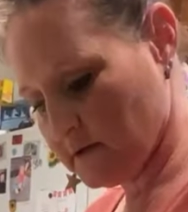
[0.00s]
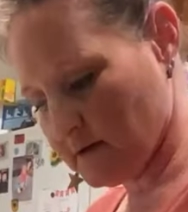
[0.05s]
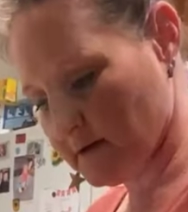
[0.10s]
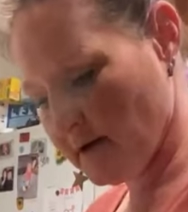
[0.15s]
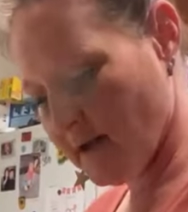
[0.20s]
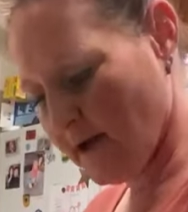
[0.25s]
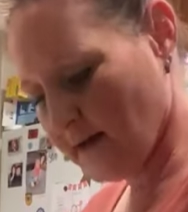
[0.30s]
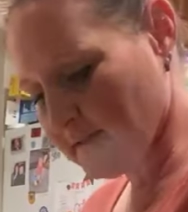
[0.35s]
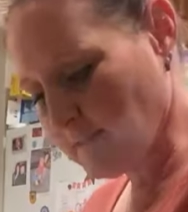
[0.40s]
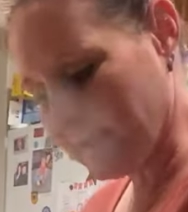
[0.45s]

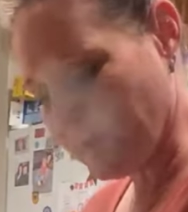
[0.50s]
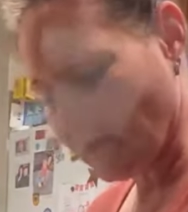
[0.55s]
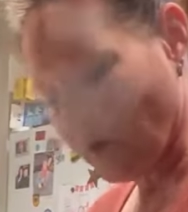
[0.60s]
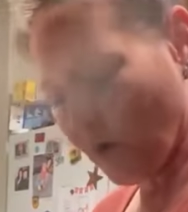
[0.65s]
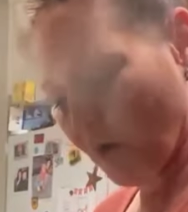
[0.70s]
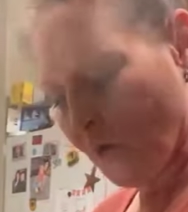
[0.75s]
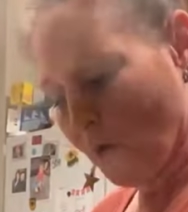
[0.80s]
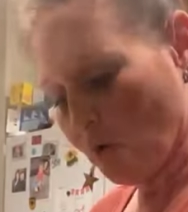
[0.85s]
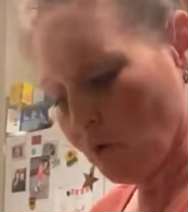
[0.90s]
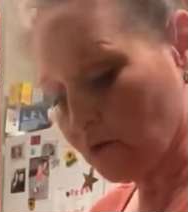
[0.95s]
Not like
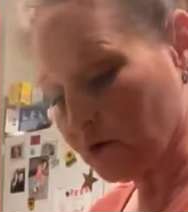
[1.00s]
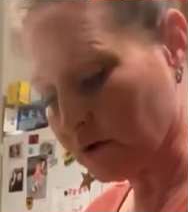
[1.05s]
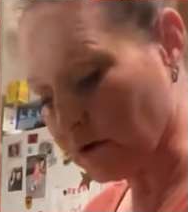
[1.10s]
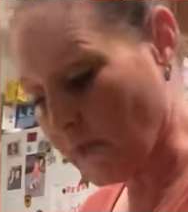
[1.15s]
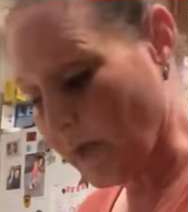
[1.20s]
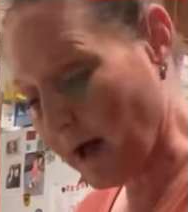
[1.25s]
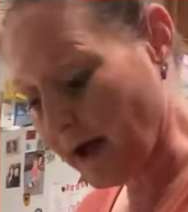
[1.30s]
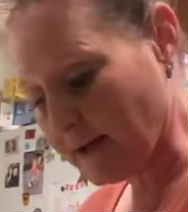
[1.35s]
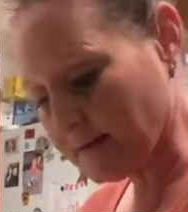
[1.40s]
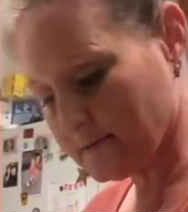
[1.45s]
a whole
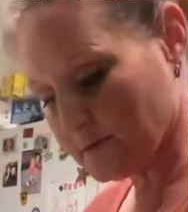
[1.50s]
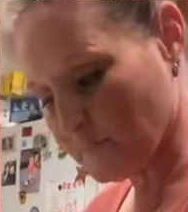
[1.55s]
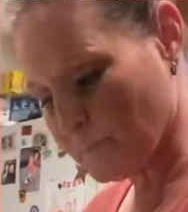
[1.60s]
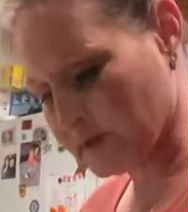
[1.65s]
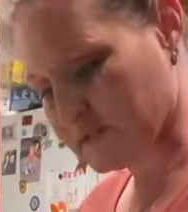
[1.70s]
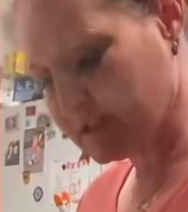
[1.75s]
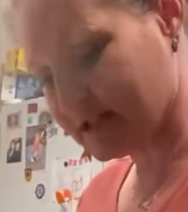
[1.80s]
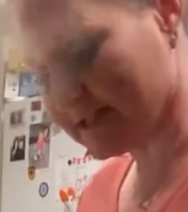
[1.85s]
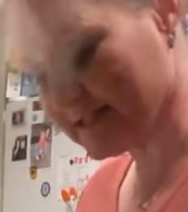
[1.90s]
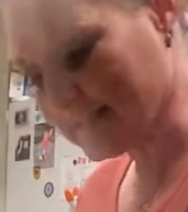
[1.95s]
lot,
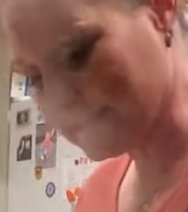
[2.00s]
but just